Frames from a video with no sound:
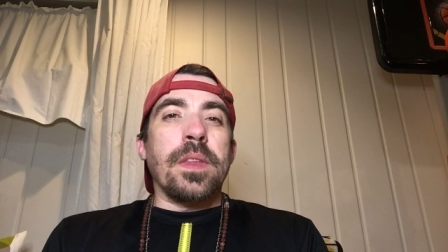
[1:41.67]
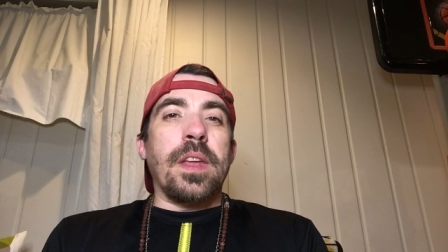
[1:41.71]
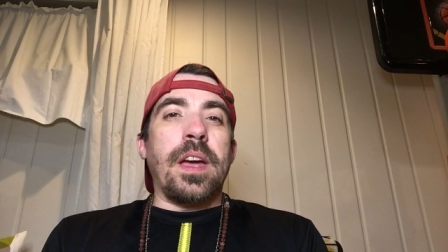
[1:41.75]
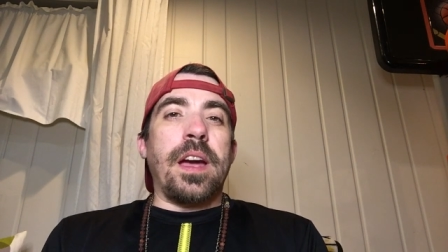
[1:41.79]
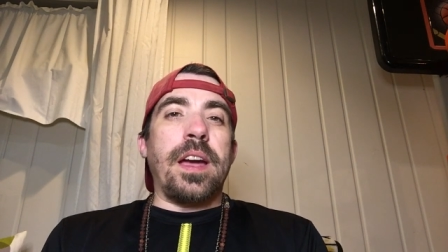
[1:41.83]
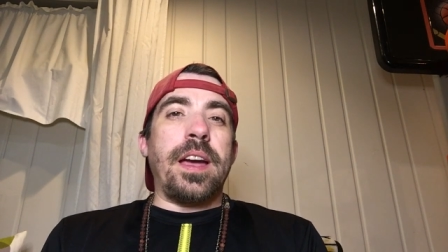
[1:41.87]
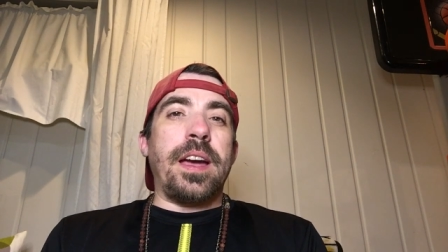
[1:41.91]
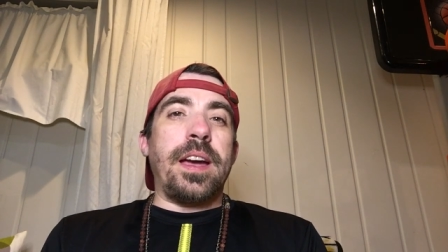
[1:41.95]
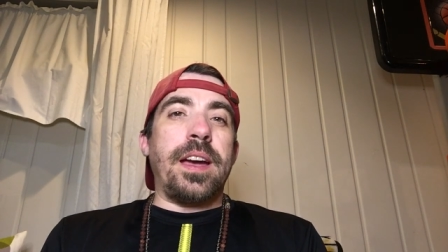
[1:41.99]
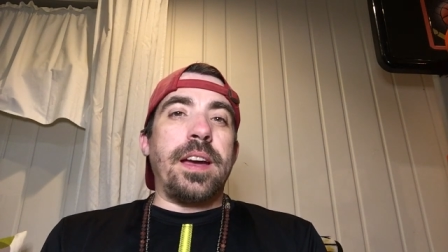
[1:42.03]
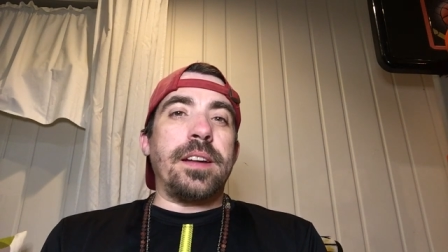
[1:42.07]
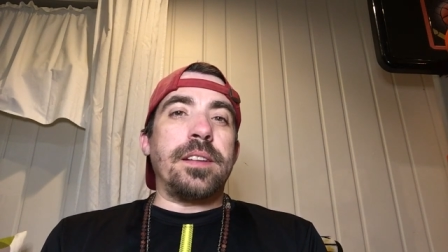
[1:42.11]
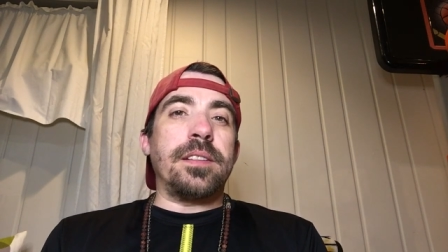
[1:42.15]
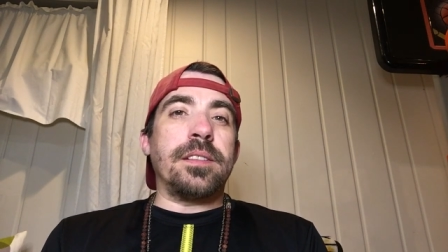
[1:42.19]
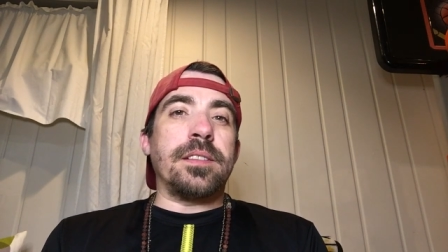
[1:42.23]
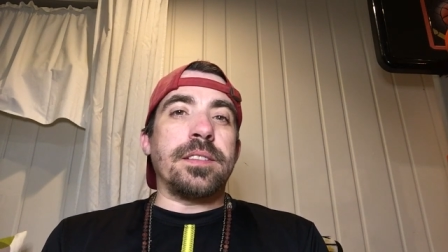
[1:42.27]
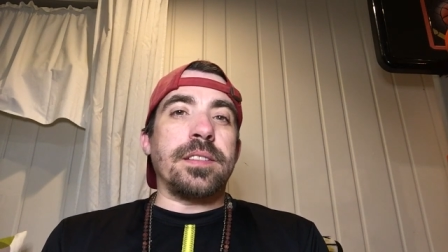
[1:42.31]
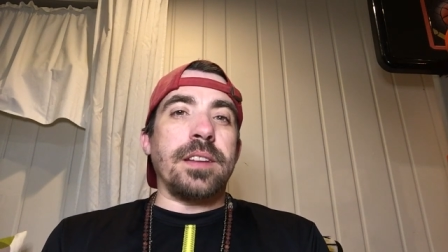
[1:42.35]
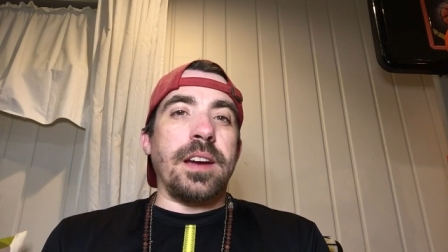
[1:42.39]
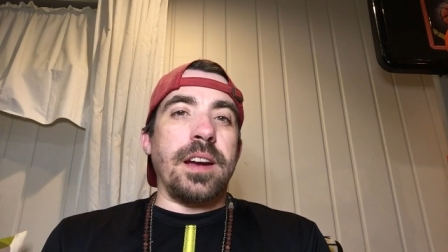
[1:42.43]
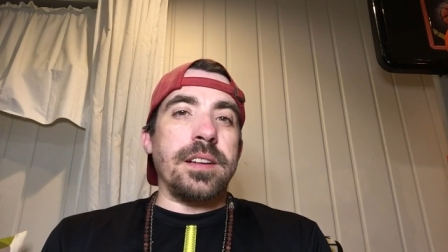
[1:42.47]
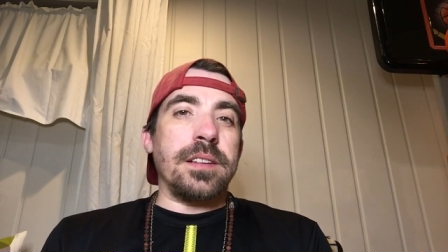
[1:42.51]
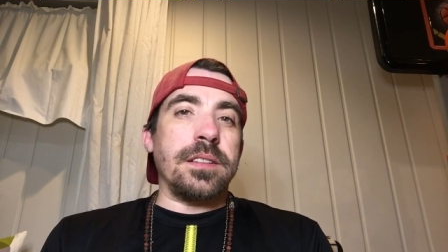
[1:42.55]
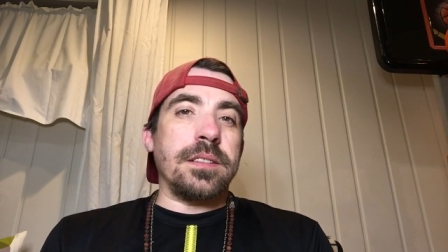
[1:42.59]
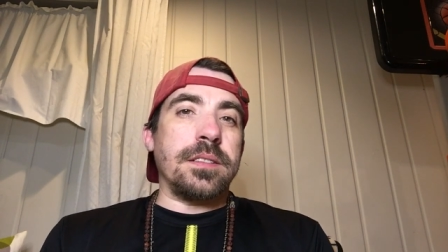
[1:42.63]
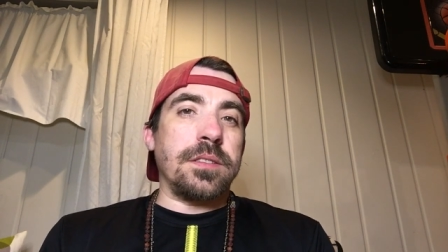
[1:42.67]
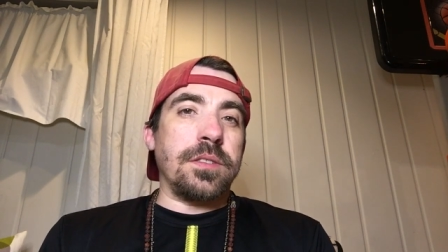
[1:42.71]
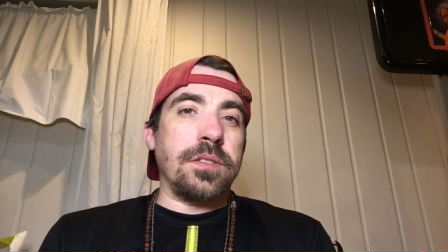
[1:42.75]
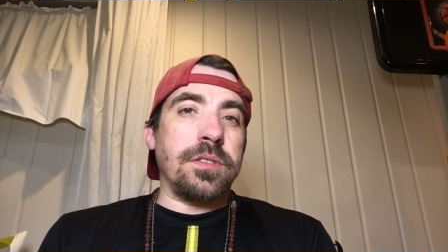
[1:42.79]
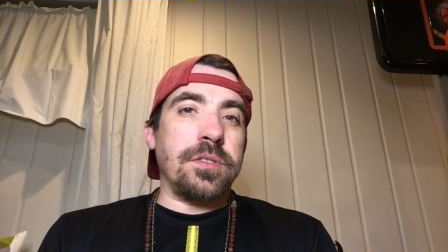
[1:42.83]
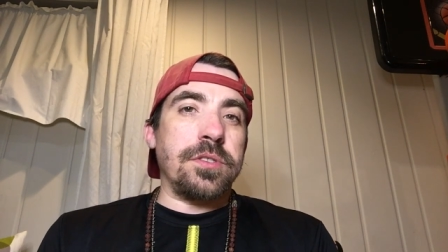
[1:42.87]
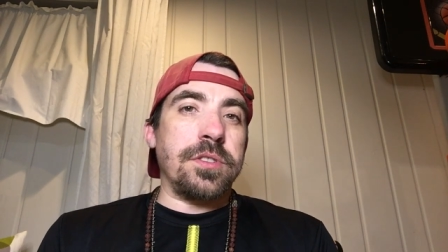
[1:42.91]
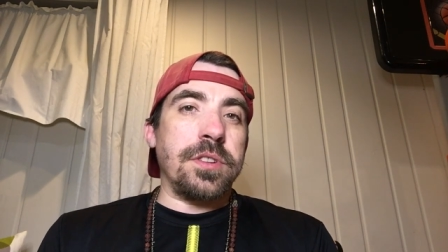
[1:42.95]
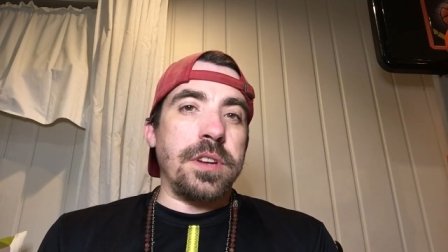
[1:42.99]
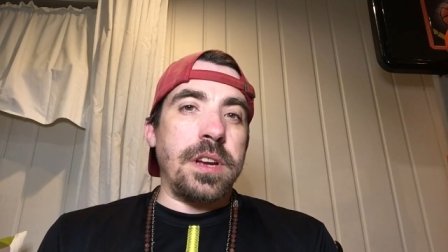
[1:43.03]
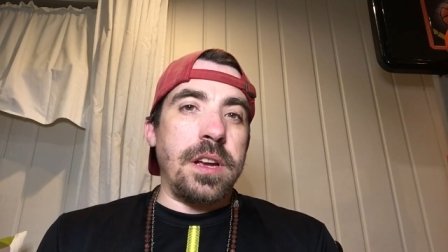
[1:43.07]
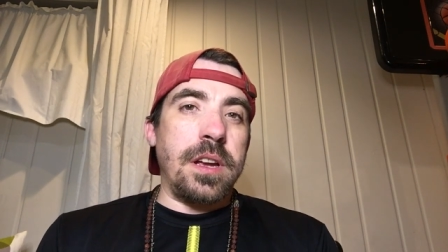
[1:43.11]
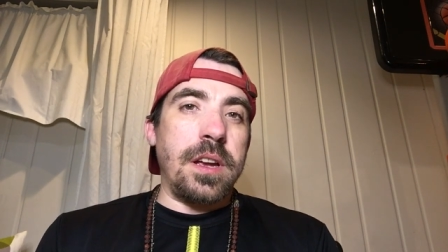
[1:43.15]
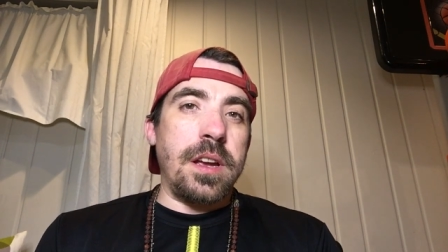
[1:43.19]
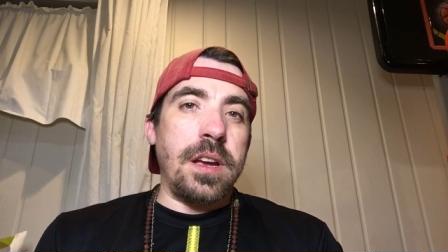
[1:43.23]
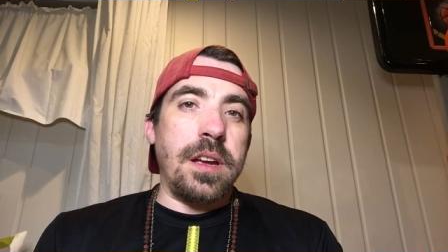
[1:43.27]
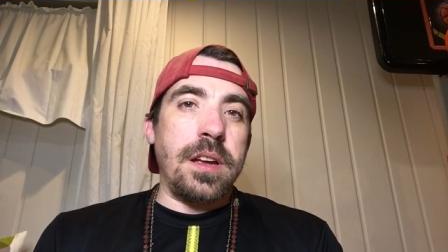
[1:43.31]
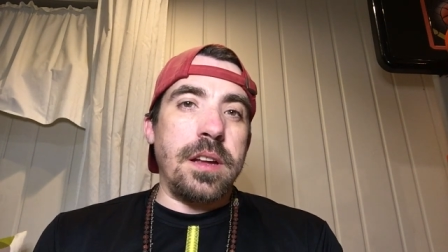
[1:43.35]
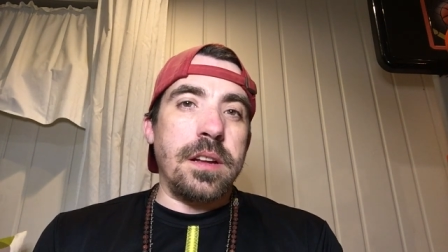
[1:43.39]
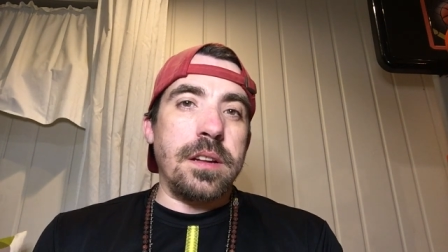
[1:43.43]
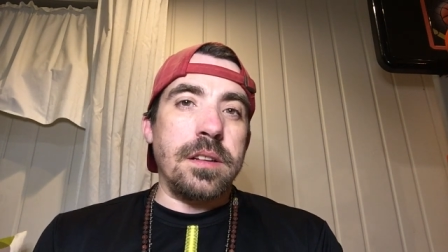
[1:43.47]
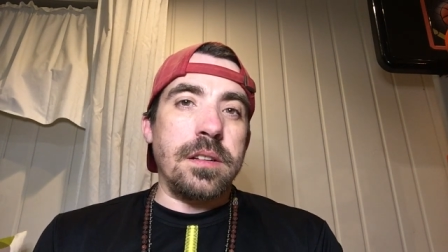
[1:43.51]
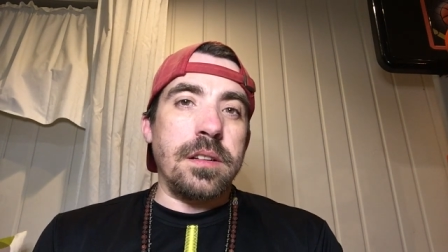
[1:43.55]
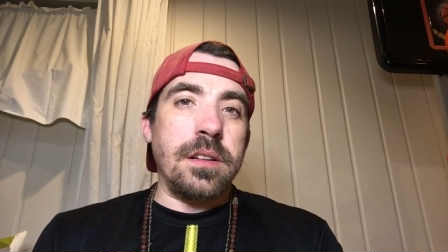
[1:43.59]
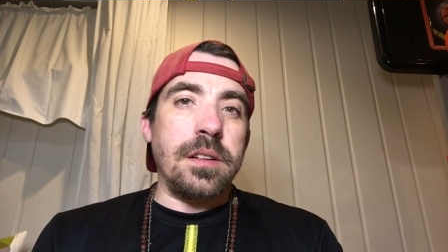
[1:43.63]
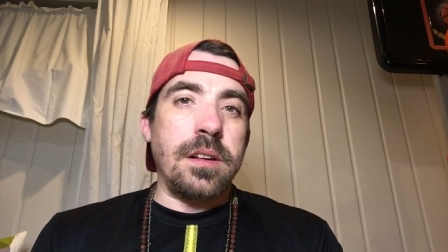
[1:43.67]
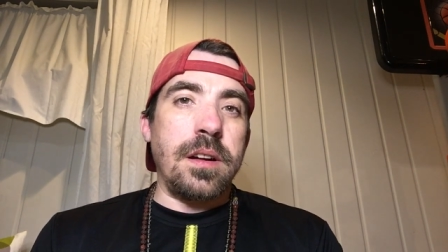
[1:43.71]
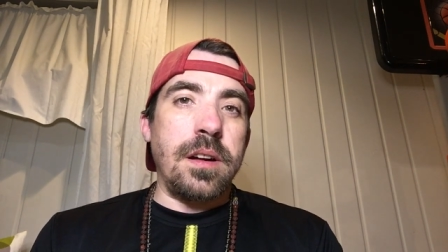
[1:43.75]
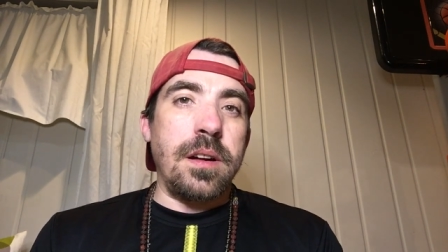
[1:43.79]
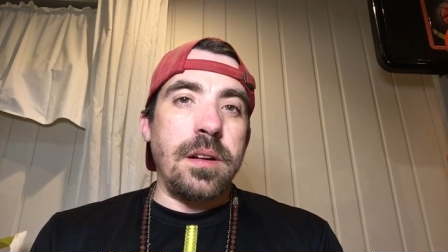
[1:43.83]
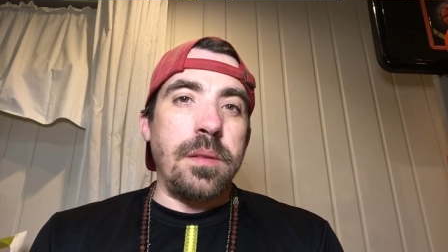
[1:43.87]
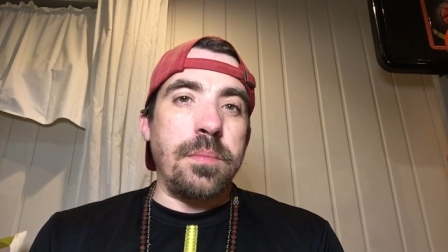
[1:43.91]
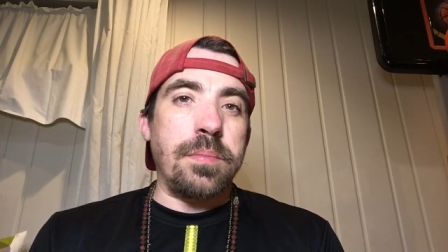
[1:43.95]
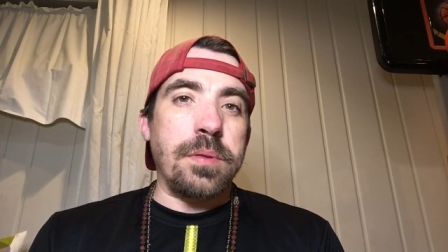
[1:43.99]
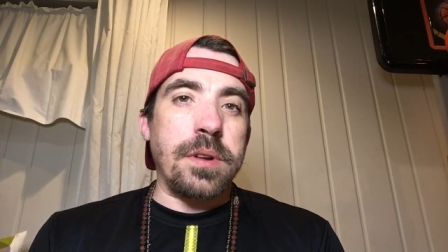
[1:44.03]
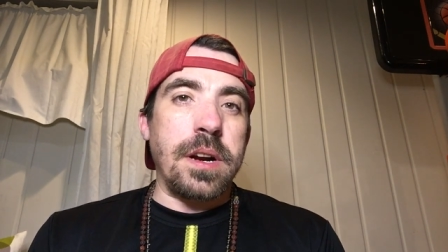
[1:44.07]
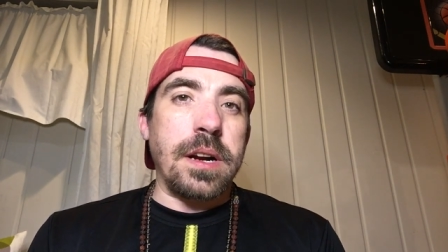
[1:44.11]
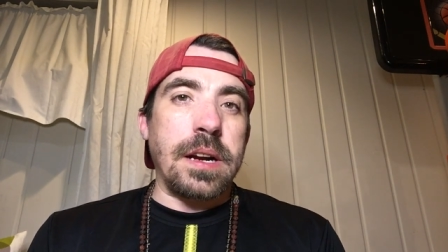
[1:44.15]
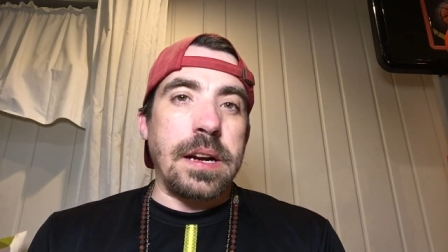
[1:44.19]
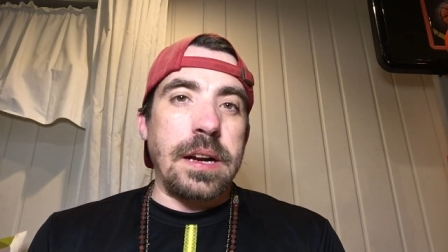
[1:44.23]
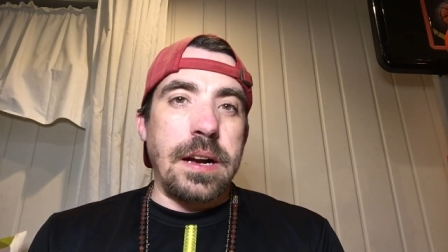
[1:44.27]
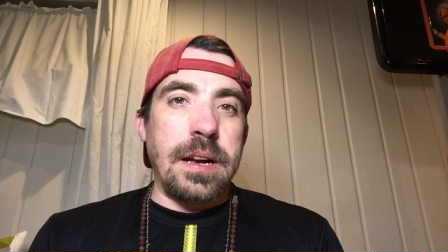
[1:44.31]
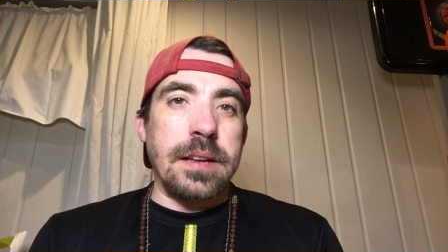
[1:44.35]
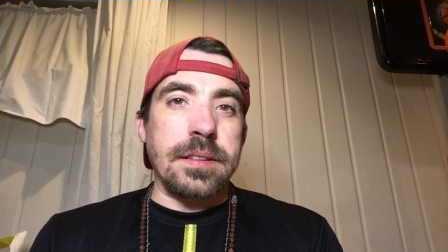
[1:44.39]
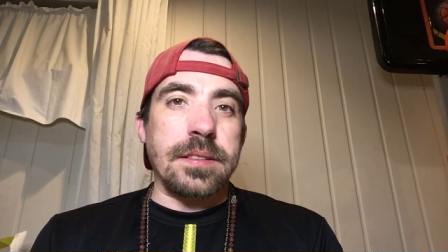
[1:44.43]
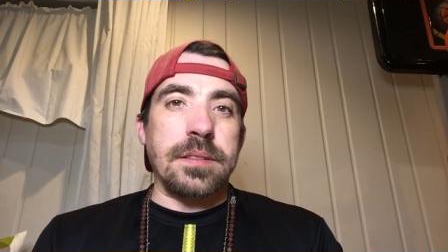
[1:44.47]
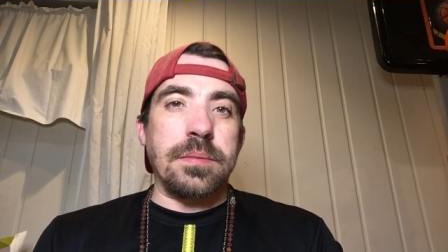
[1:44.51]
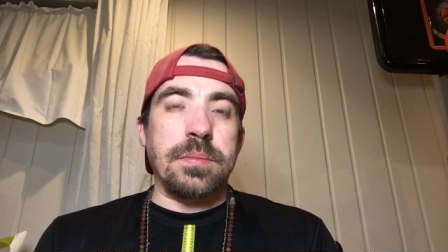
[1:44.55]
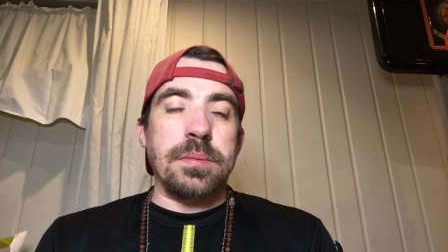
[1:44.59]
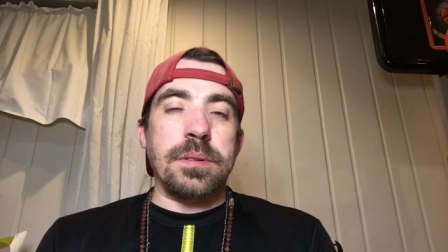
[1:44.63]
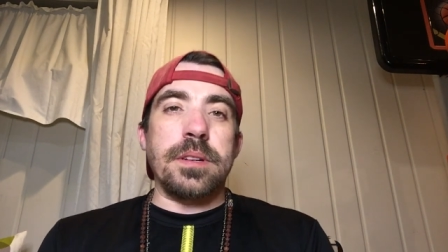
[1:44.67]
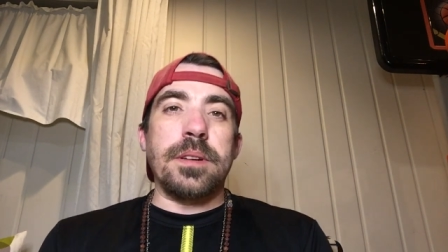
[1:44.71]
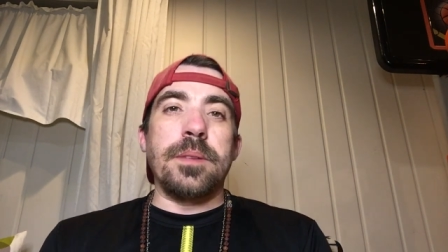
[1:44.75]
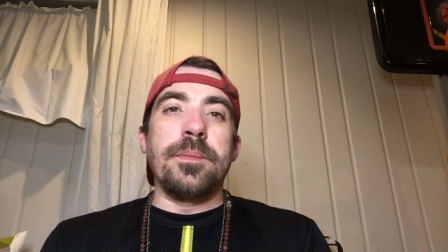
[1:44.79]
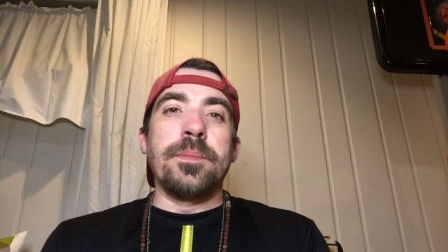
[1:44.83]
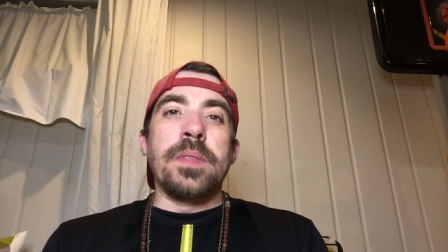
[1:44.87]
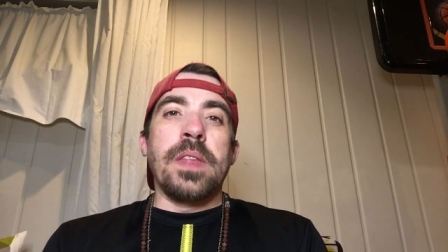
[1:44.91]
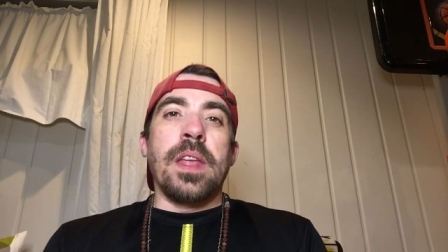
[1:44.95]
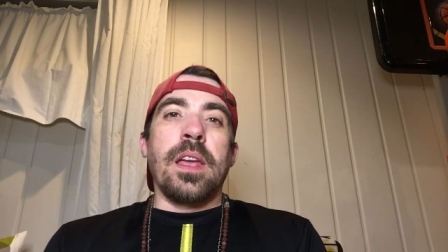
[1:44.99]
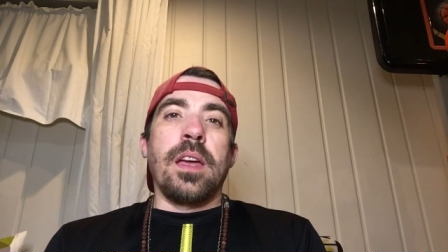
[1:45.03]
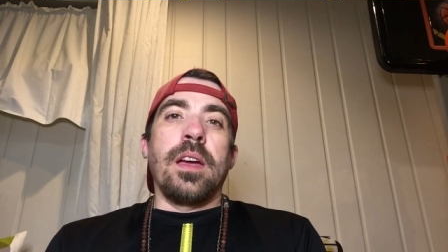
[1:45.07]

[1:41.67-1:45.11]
I had sinus surgery and bronchoscopy,